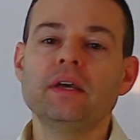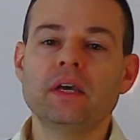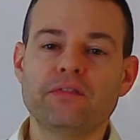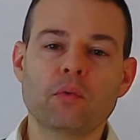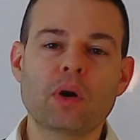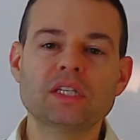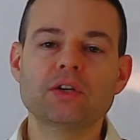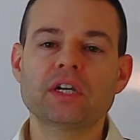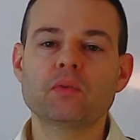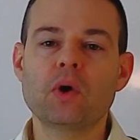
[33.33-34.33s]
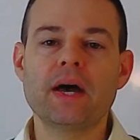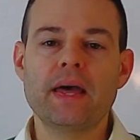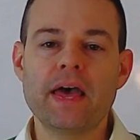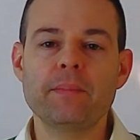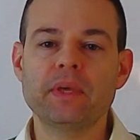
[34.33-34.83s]
If you're wondering what
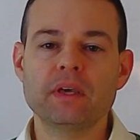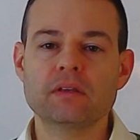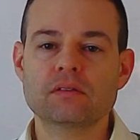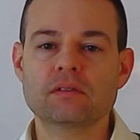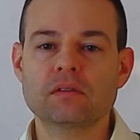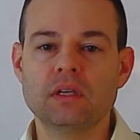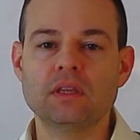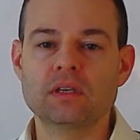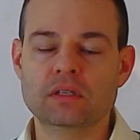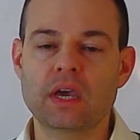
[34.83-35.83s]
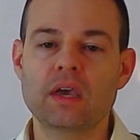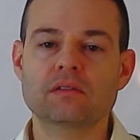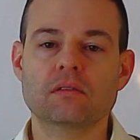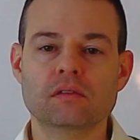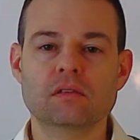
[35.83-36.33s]
m is, in this case,
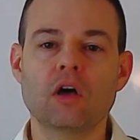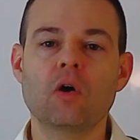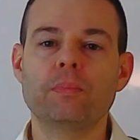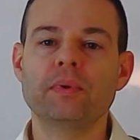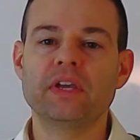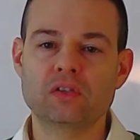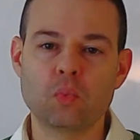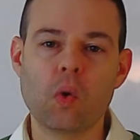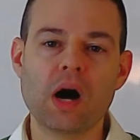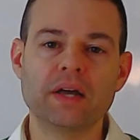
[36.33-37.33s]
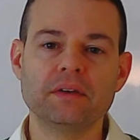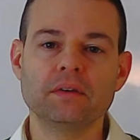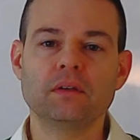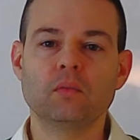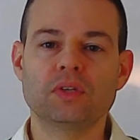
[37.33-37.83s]
the slope, it's 1,
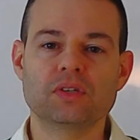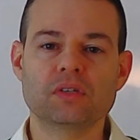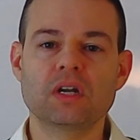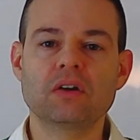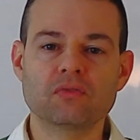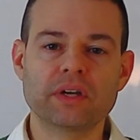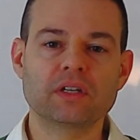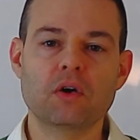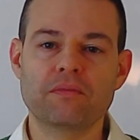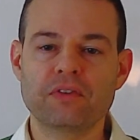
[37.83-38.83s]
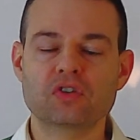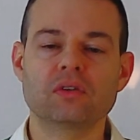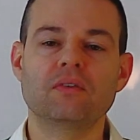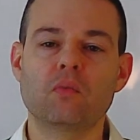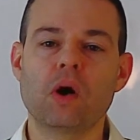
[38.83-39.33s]
which is an unwritten coefficient
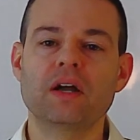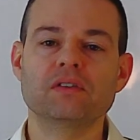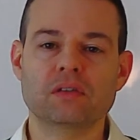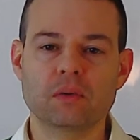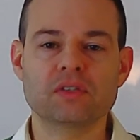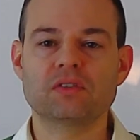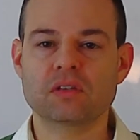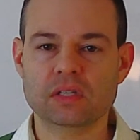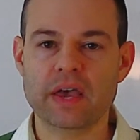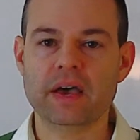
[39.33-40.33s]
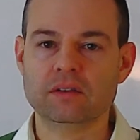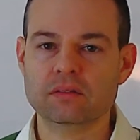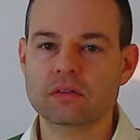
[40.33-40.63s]
of 1, so it's just x.